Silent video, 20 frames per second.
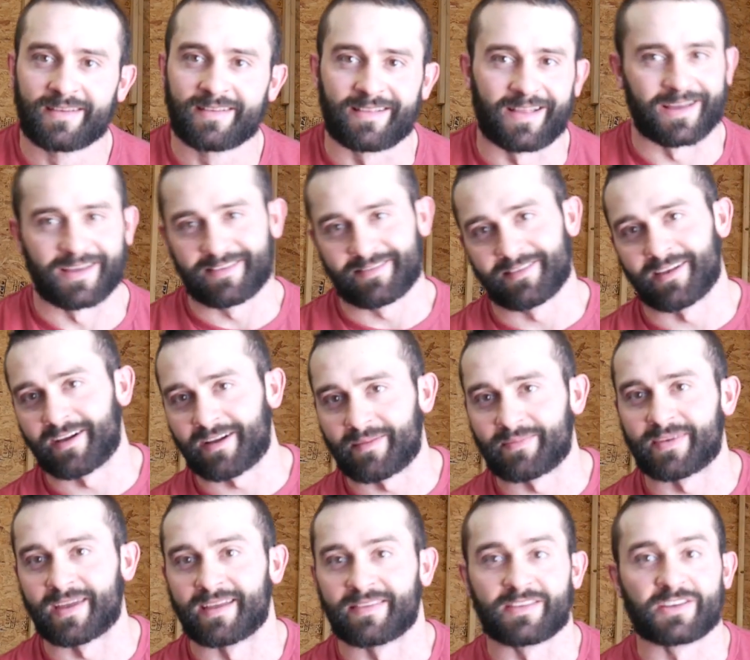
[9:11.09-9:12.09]
Like
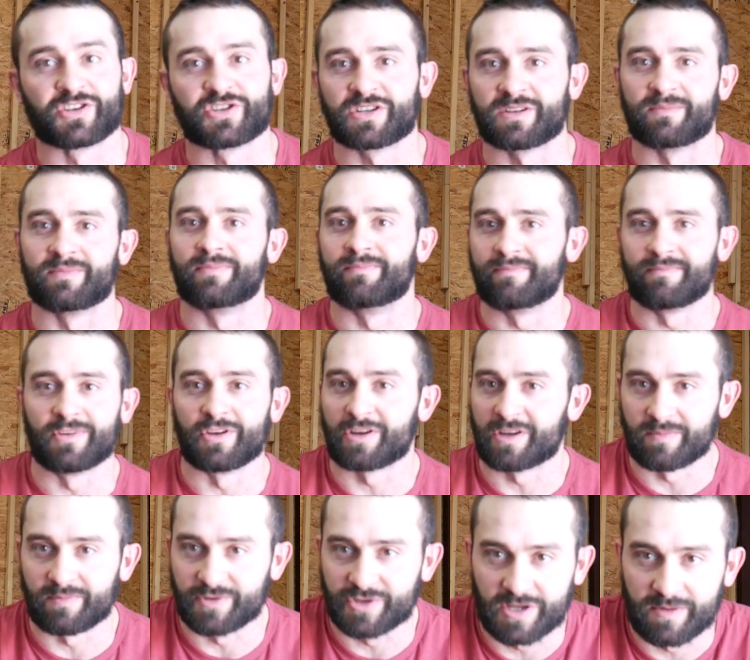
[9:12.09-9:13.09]
I'm saying, you
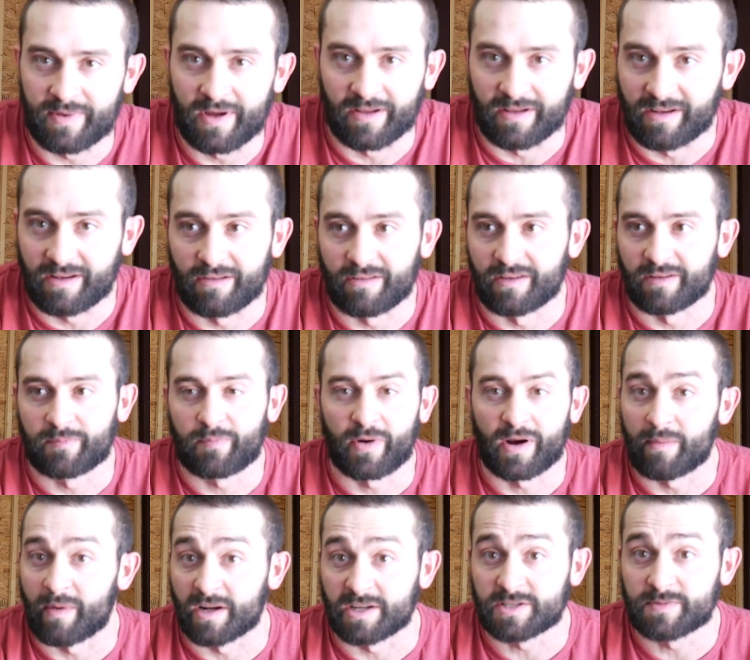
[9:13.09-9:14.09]
should be able to do this
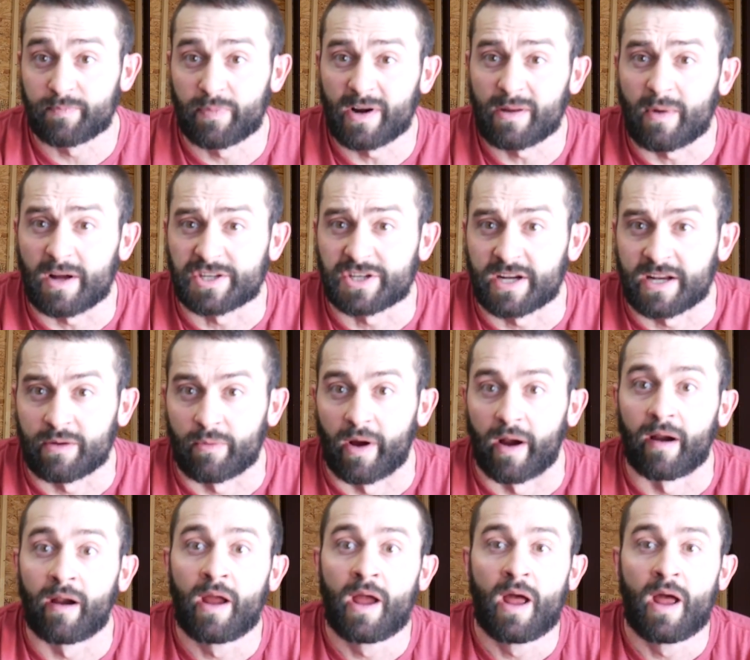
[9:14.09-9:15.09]
pretty much anywhere.